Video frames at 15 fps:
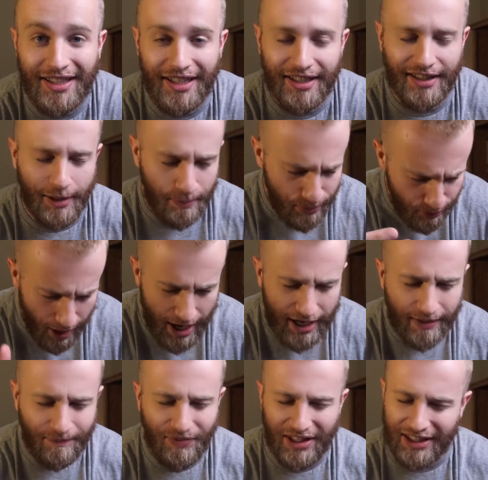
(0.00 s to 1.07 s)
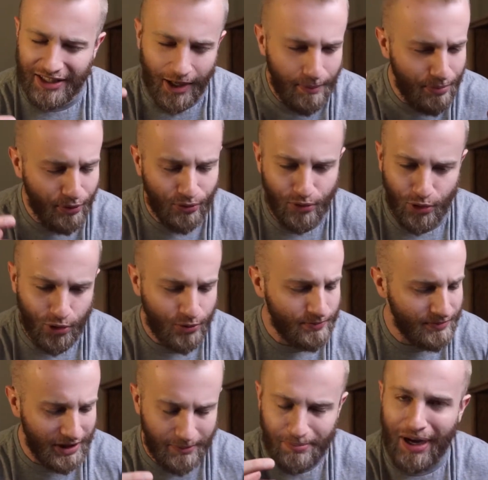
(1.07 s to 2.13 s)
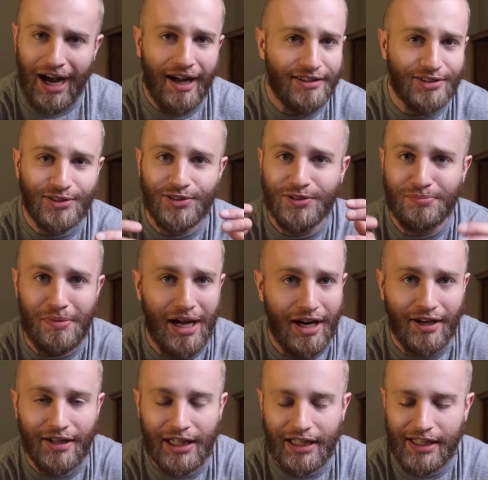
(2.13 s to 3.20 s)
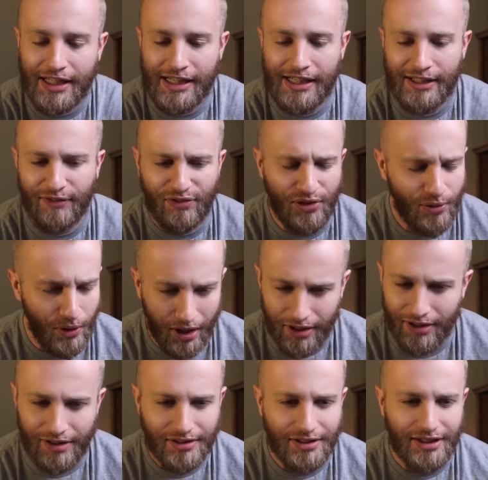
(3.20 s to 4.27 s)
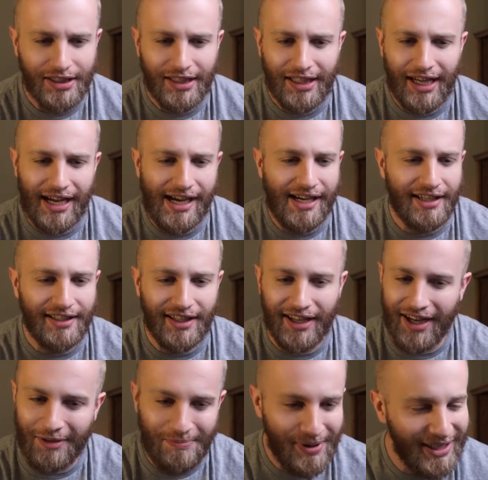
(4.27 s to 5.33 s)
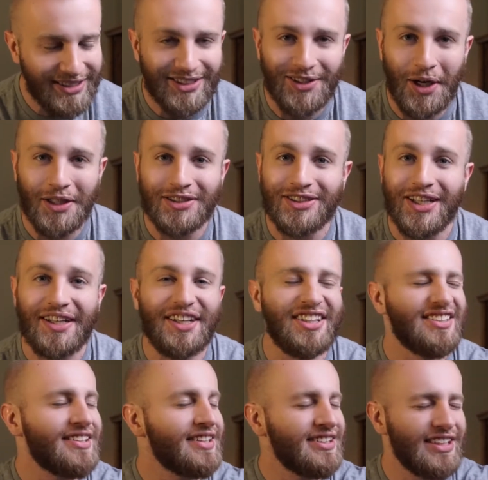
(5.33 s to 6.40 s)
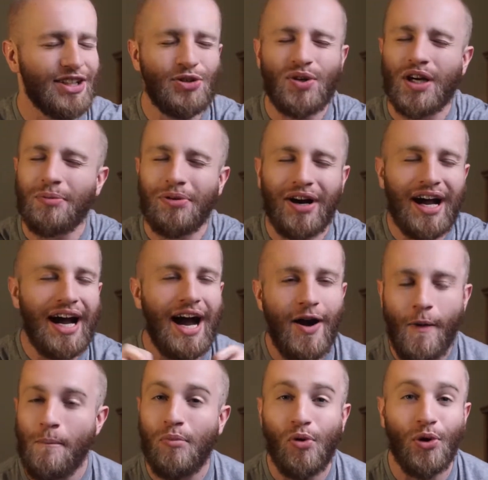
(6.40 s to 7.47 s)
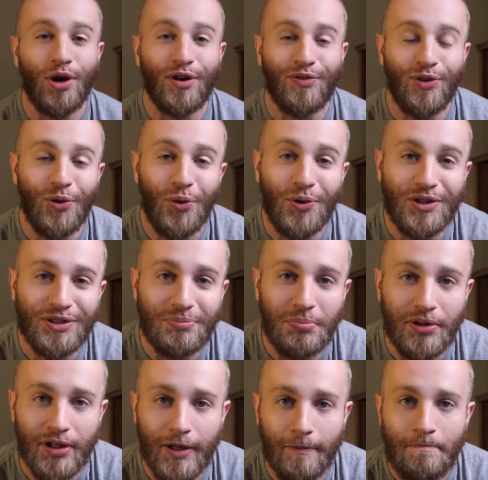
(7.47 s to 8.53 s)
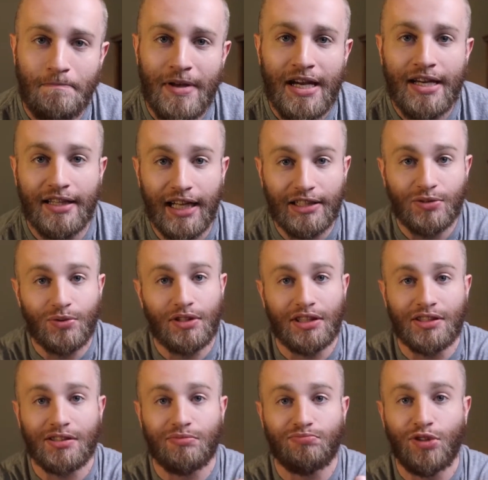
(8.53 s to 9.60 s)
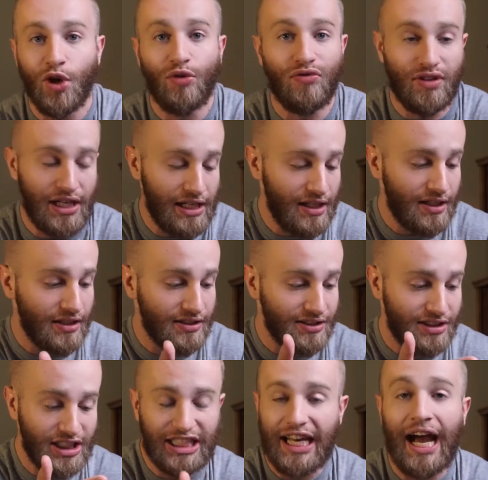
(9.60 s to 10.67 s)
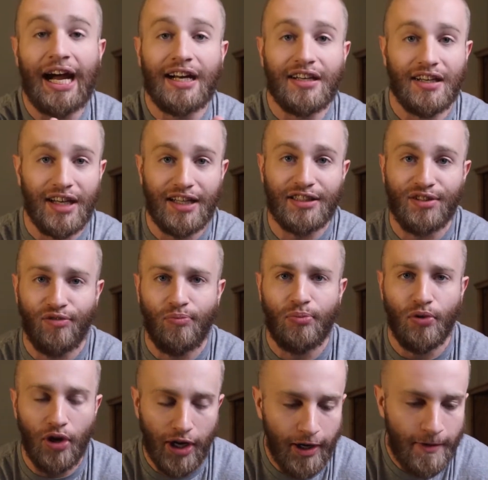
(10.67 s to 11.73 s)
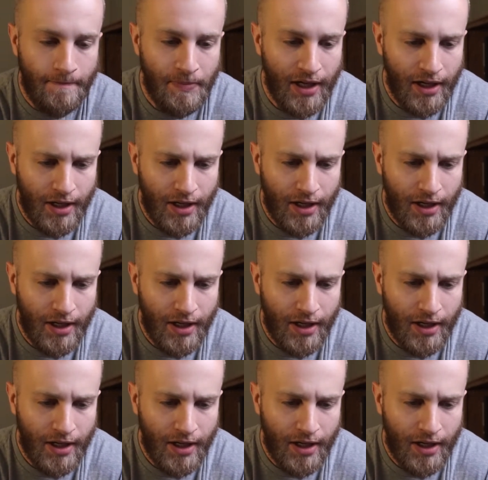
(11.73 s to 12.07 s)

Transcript: they pray in the upper room, the apostles, Mary, a few others. And on Pentecost Sunday is this incredible outpouring of the Holy Spirit. And that's what this novena, this 9 days of prayer,